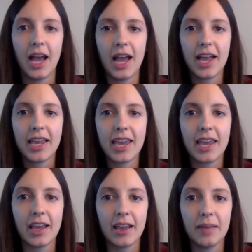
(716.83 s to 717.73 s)
I
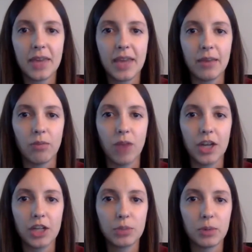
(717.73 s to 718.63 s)
am a
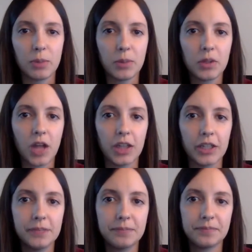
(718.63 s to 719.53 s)
reddish purple
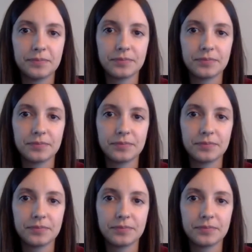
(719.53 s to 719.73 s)
color.